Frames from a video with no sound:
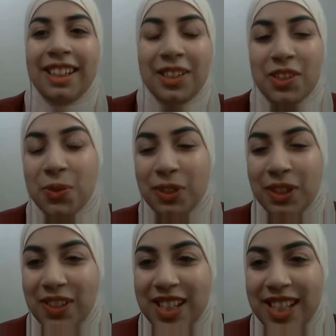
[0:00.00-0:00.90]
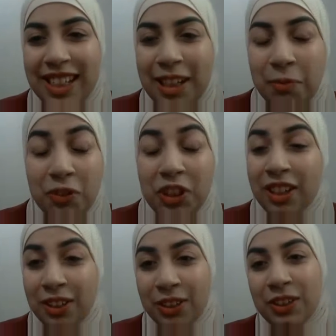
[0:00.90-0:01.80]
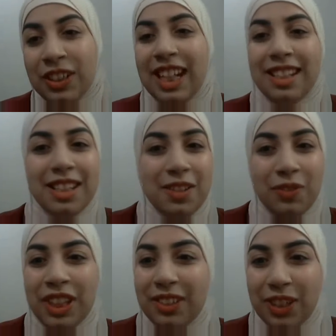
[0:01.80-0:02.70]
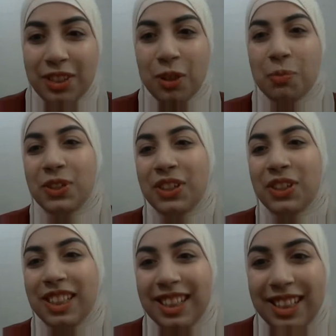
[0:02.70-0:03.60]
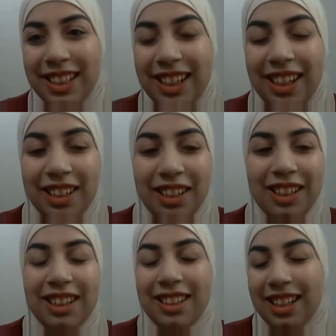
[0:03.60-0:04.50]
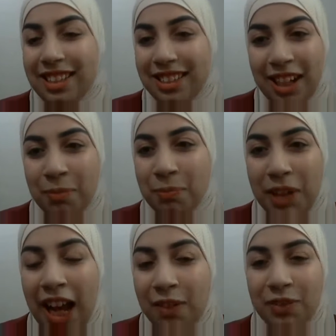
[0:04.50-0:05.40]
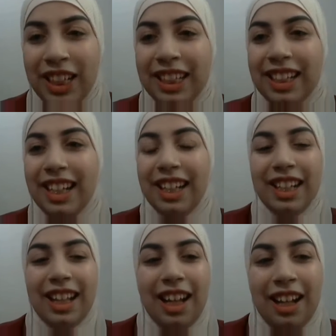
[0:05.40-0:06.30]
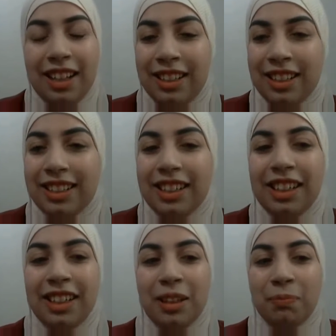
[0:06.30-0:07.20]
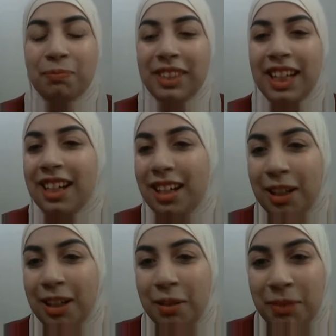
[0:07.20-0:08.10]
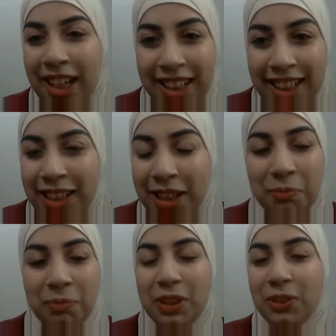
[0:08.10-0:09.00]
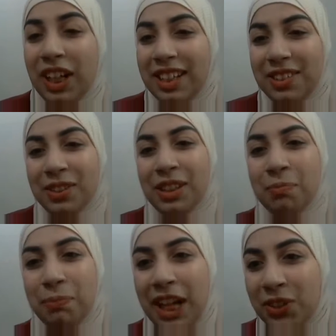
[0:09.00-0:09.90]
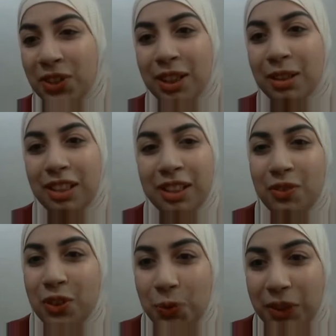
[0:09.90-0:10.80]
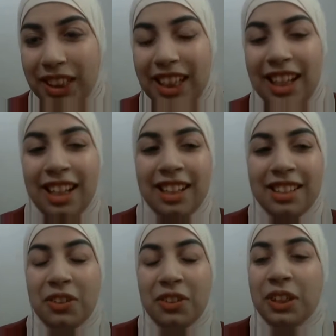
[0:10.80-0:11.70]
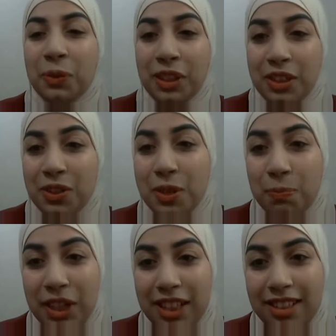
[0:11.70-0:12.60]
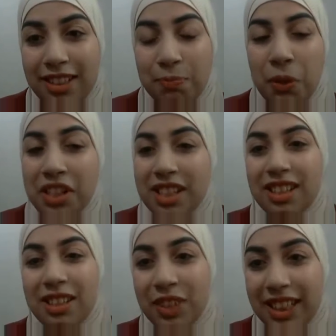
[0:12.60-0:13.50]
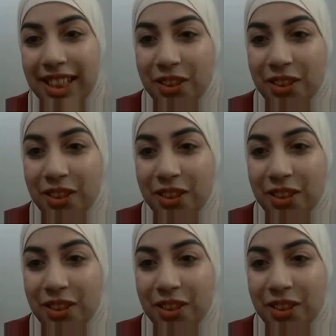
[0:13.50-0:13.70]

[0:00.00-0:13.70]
I just want to say I'm very honored and it's a very great opportunity that I'm having. And I'm a writer, I'm a passionate individual, and I really want to spread positivity